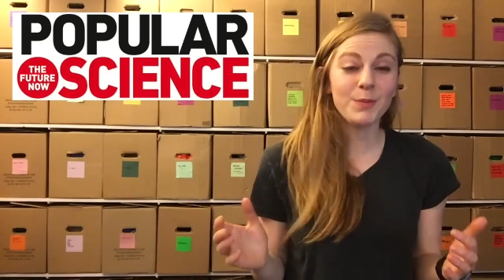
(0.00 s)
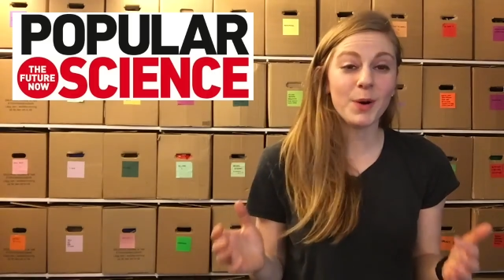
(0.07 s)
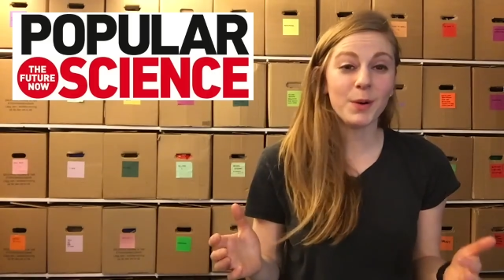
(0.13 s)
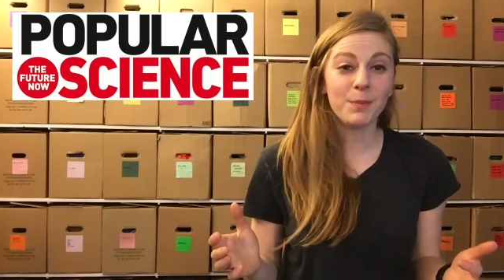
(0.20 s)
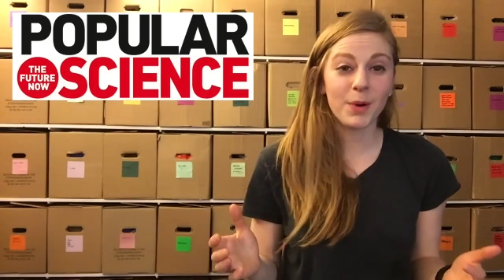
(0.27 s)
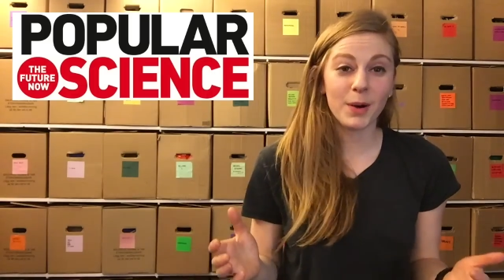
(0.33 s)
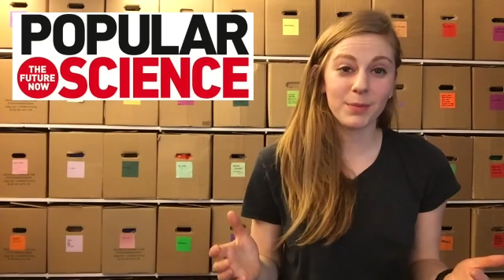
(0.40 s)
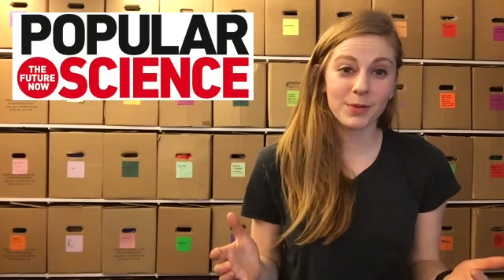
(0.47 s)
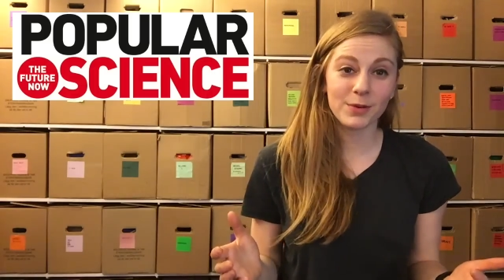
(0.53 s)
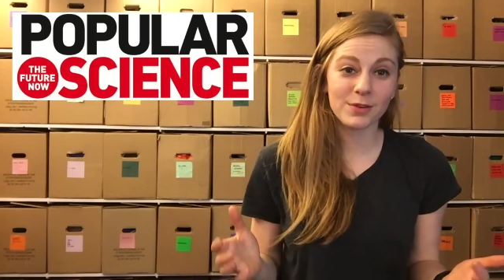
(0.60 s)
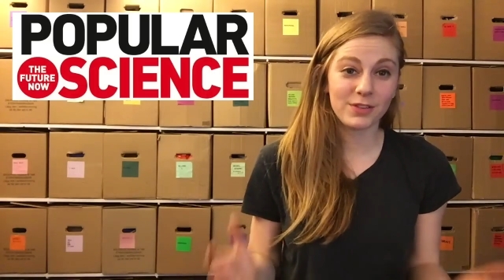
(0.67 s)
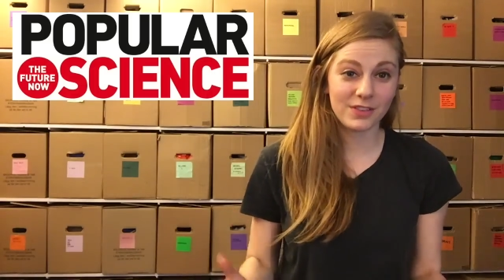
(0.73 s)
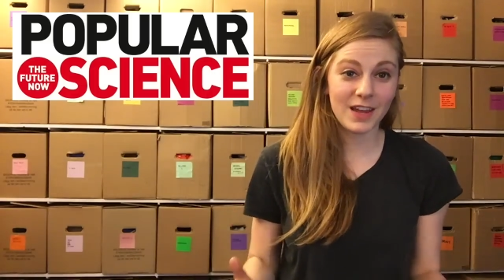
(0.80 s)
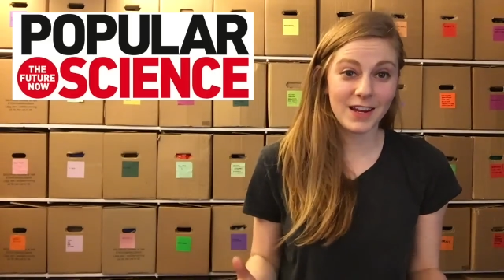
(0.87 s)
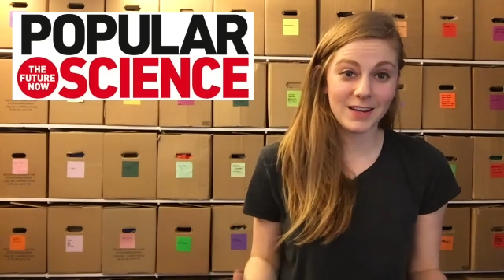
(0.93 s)
about popular
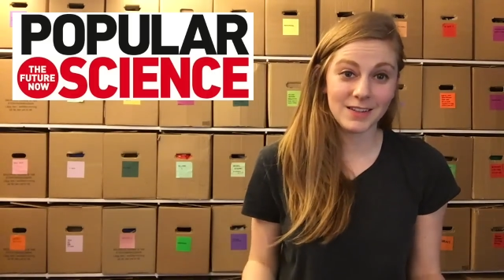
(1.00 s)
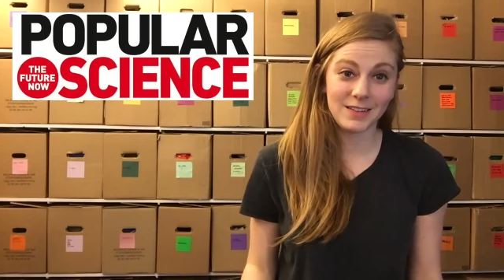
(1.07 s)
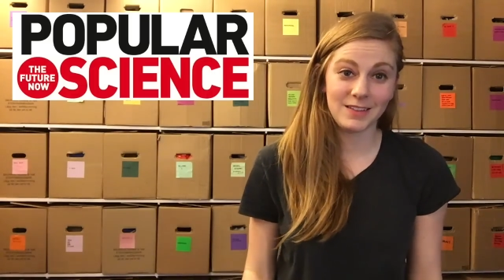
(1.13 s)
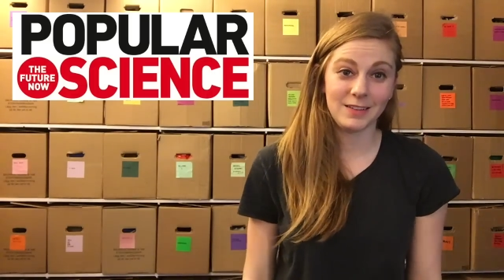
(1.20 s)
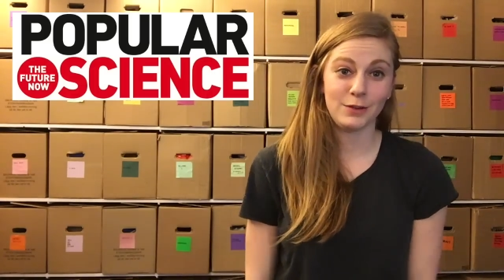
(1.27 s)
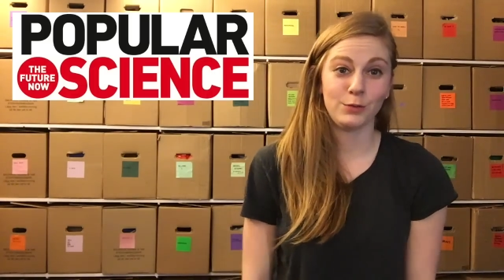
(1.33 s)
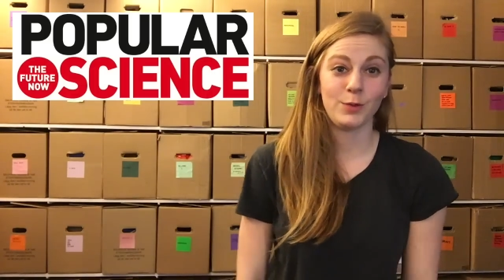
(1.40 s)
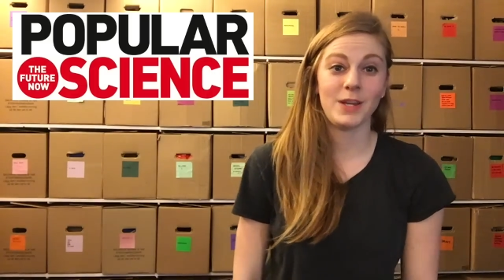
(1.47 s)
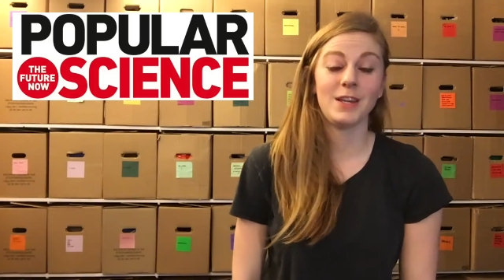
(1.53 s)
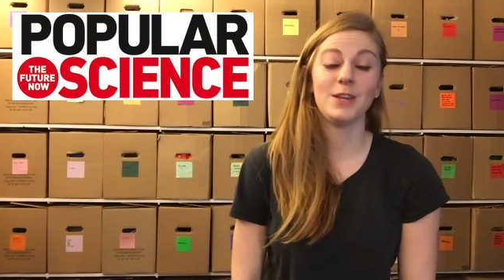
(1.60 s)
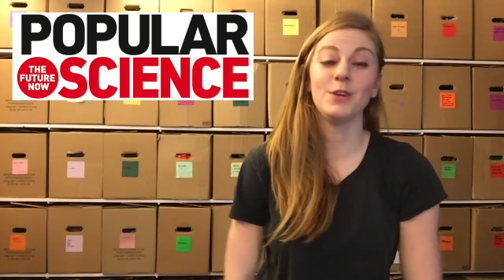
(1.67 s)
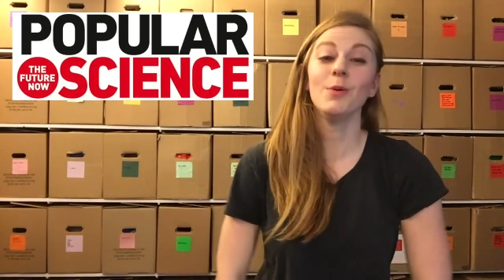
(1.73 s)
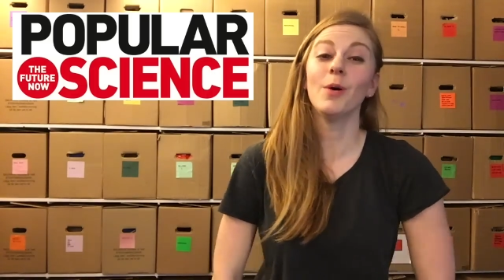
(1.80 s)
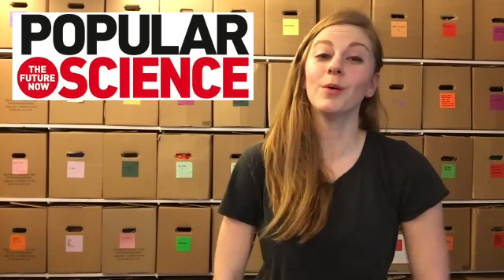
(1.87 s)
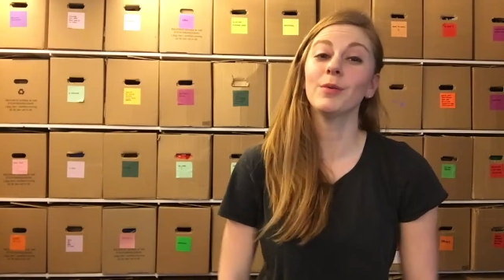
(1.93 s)
science this week,
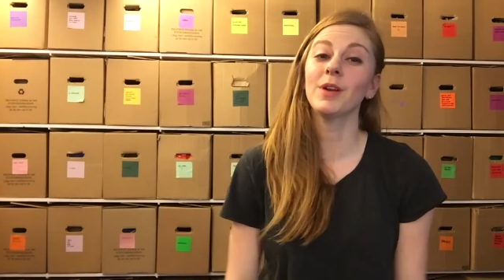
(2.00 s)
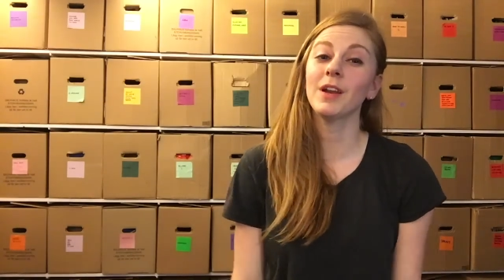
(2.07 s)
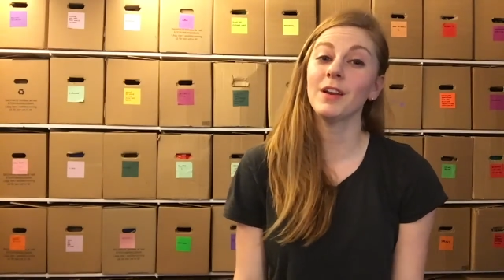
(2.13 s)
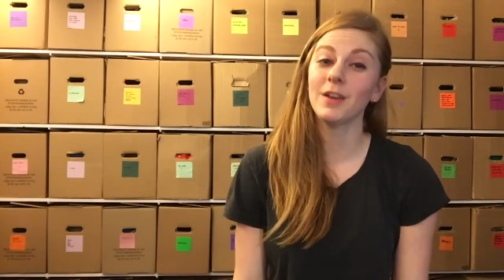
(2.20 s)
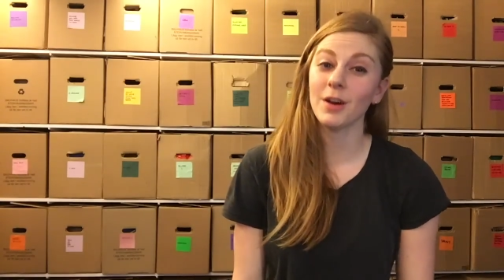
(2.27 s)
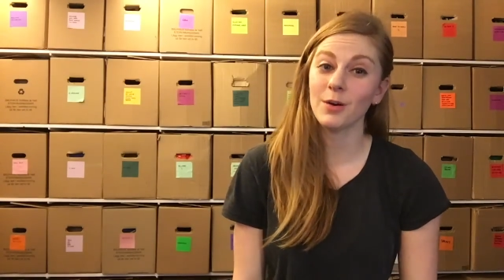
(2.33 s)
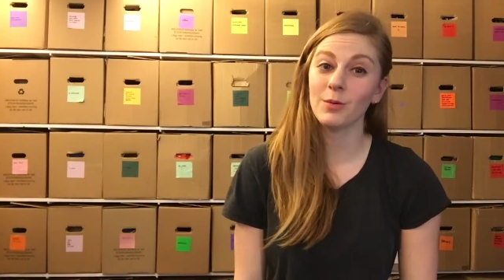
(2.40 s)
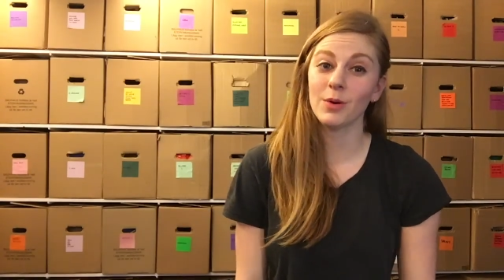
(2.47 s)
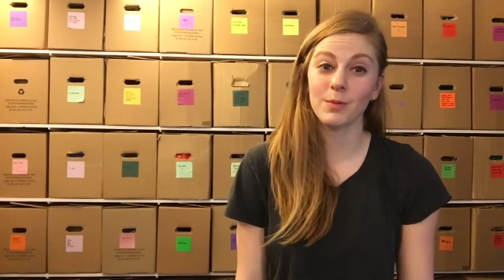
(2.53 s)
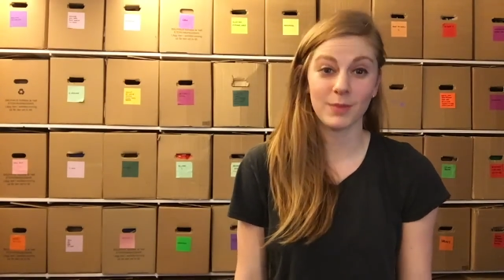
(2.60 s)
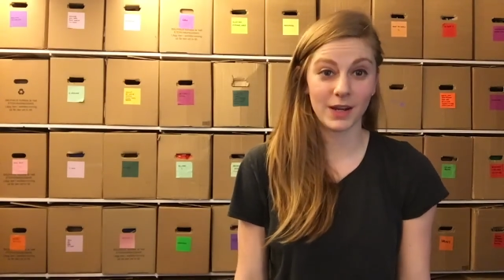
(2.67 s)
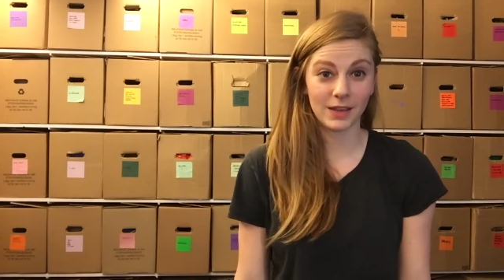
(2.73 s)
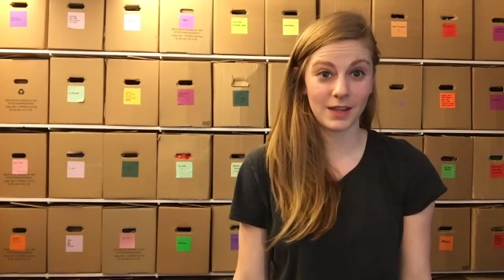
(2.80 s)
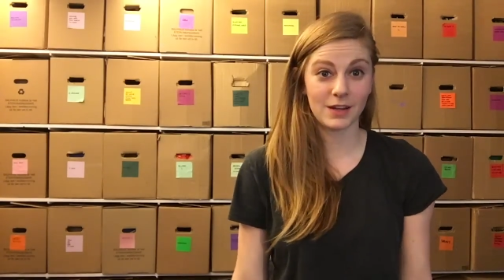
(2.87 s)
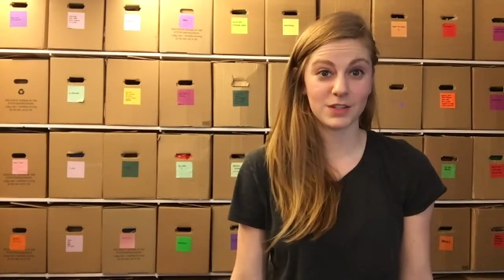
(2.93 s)
you already know what
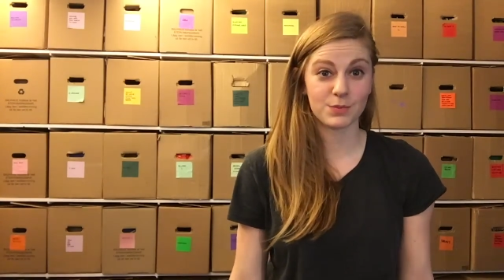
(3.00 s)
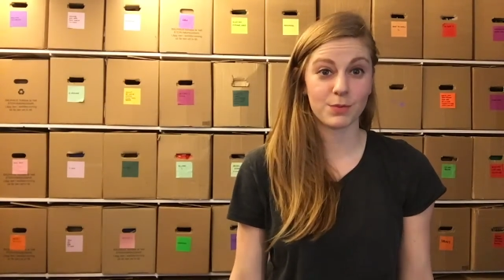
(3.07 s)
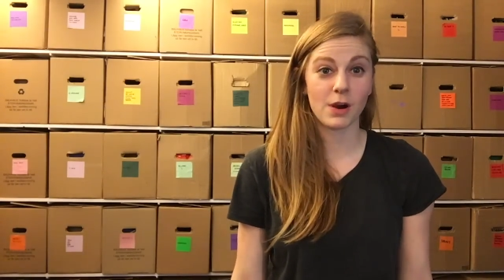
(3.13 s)
my latest